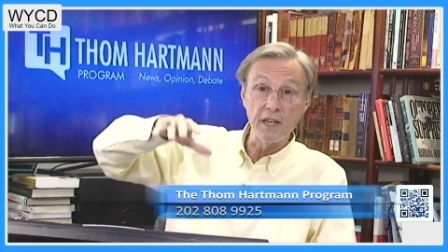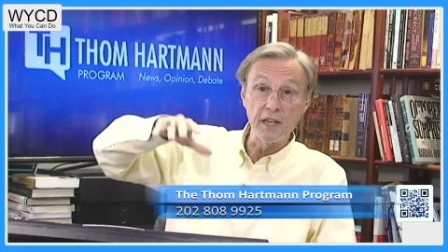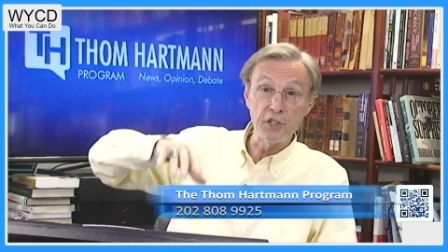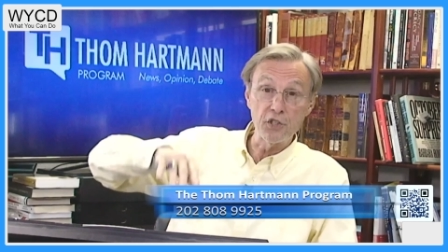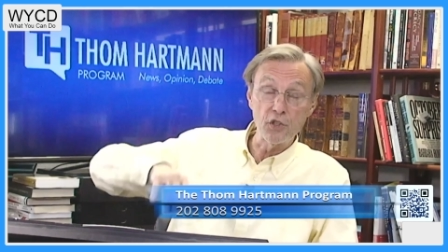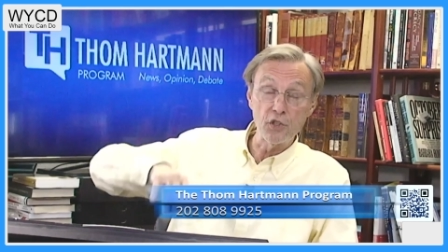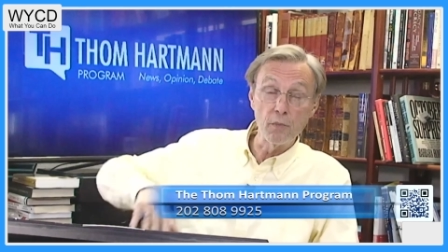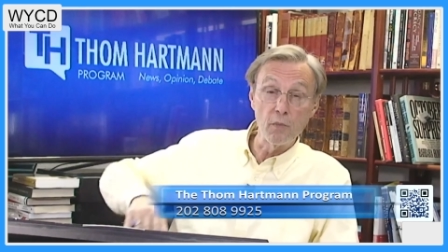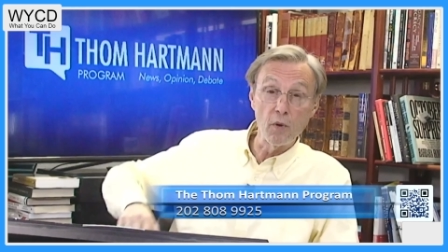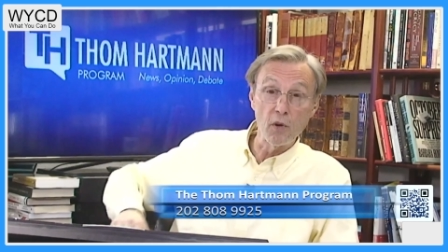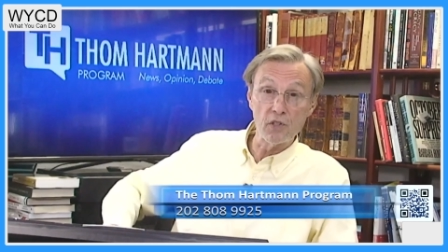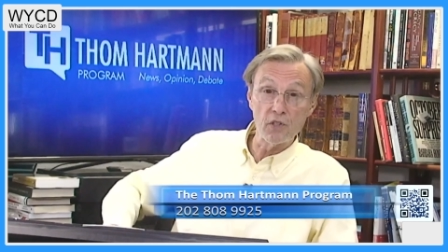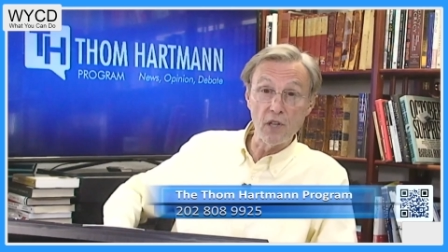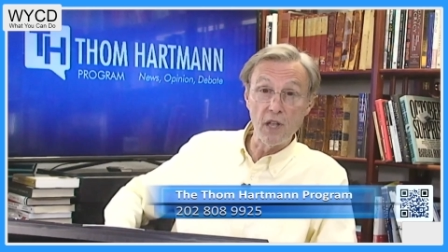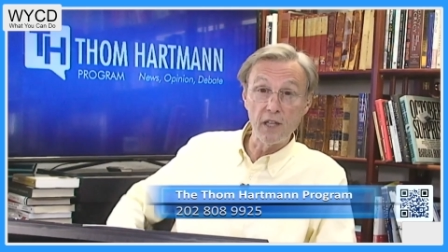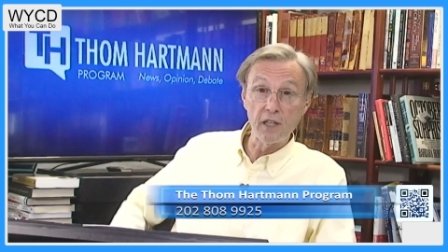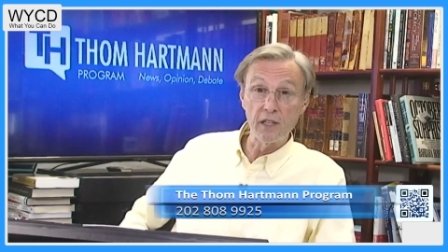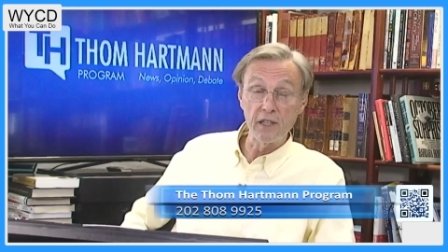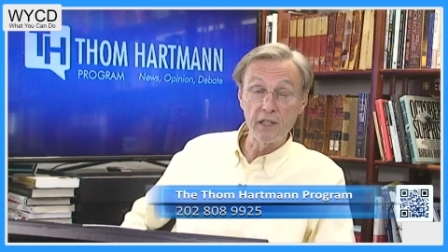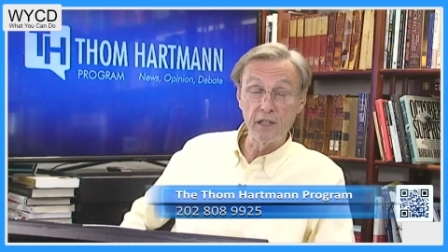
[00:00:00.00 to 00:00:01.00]
his two most
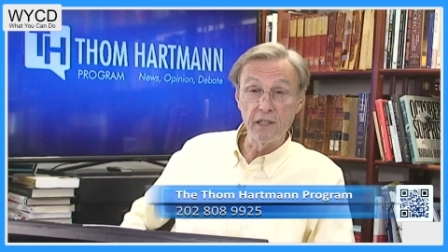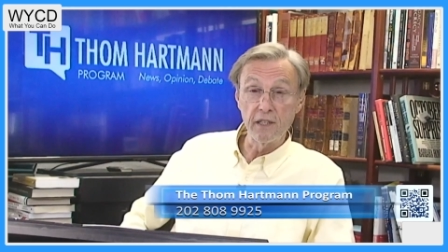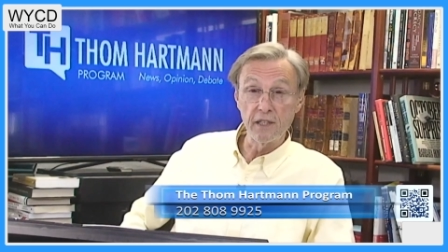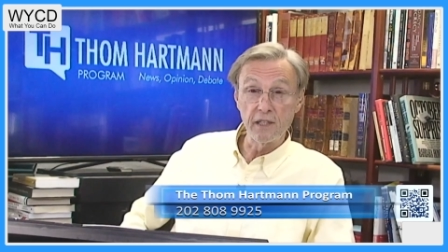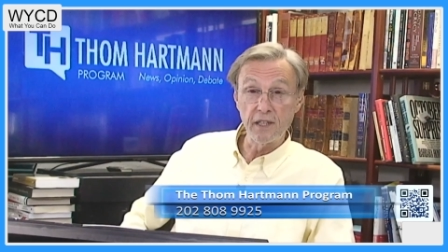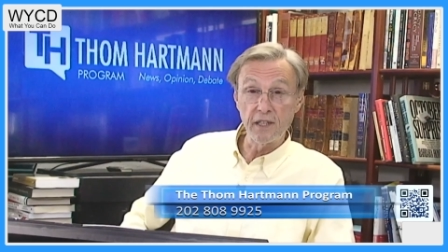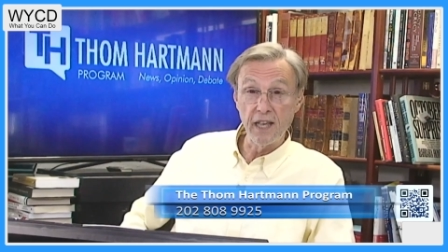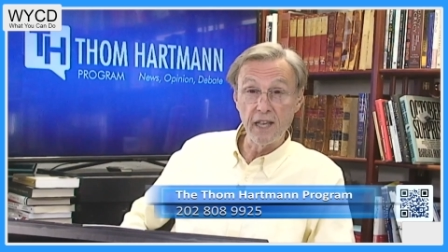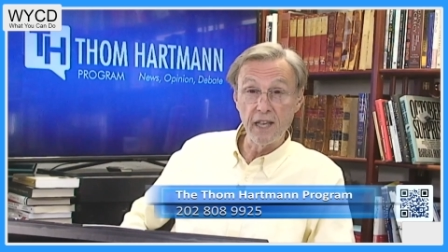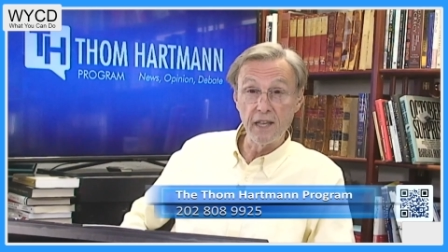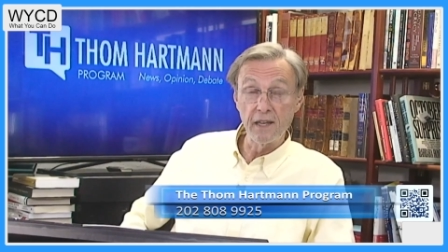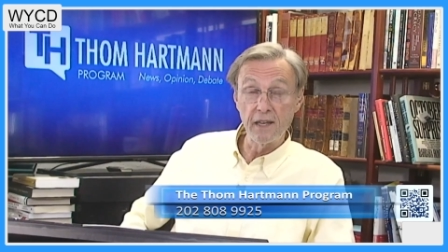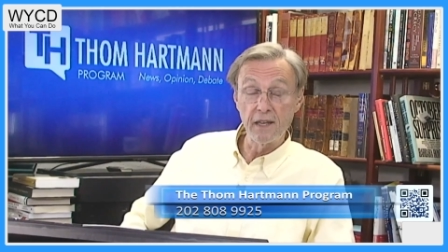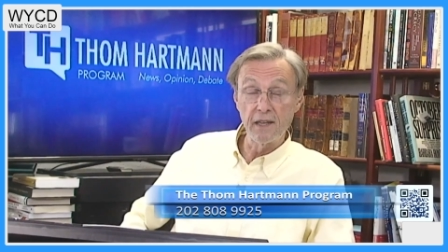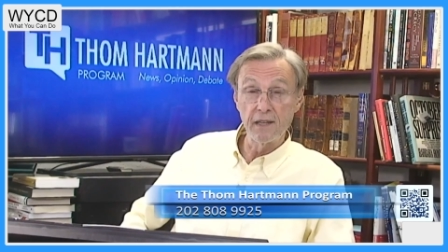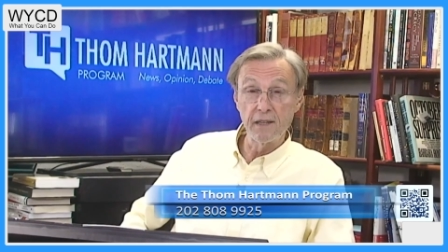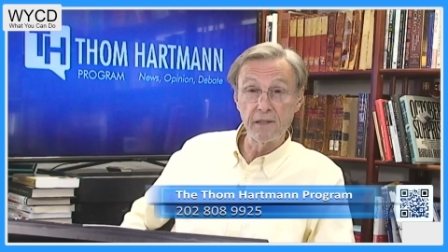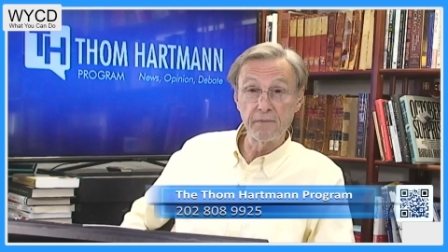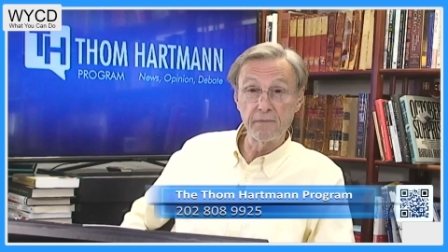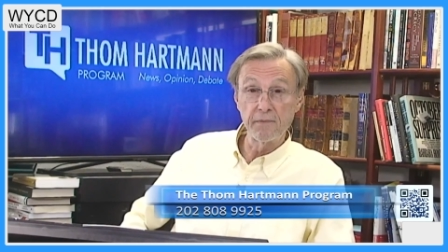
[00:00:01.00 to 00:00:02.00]
likely
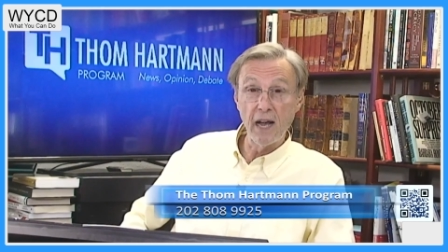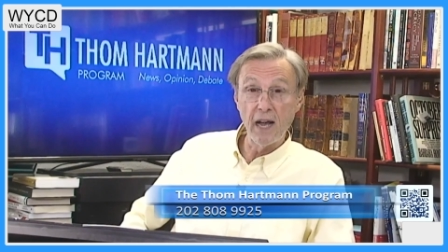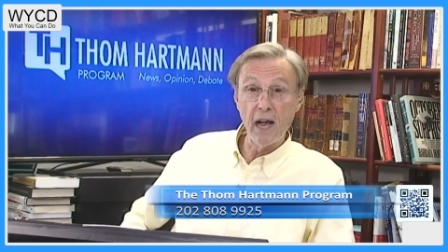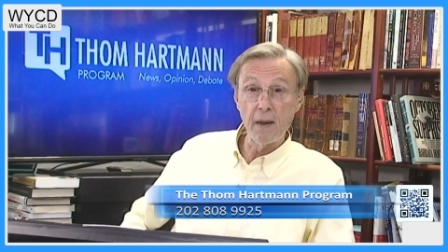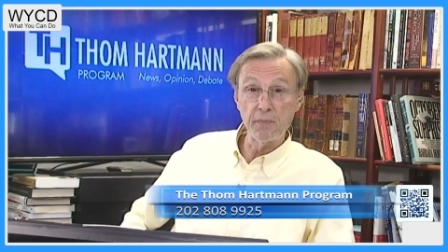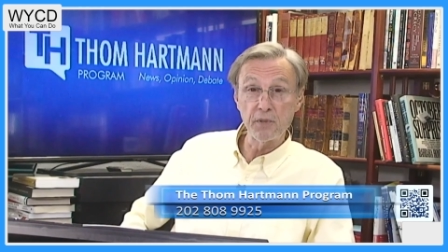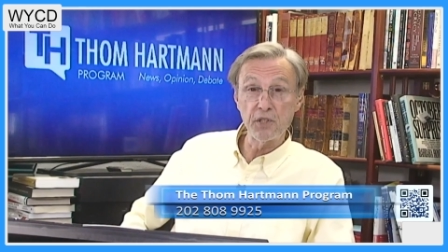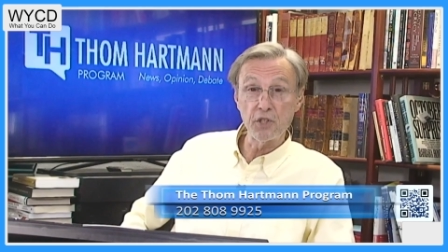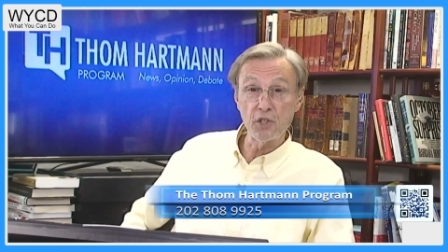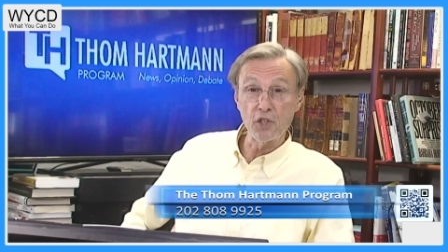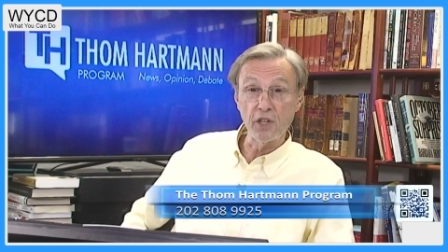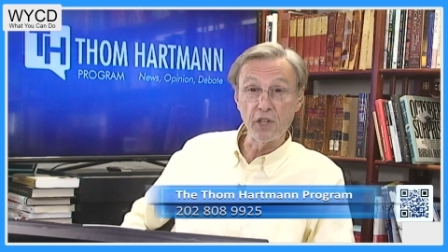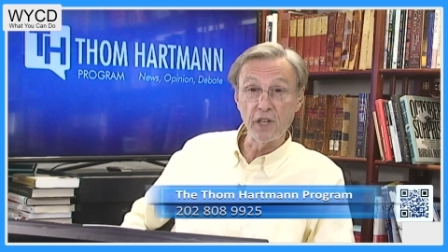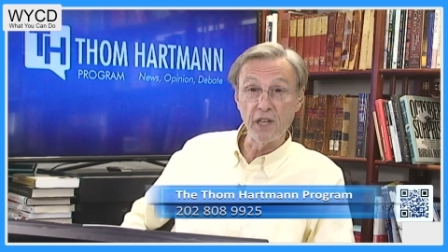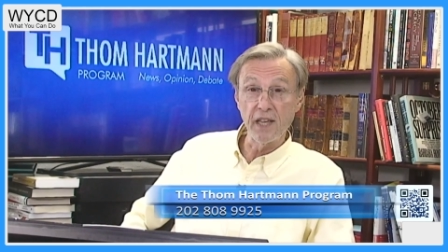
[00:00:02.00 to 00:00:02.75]
opposition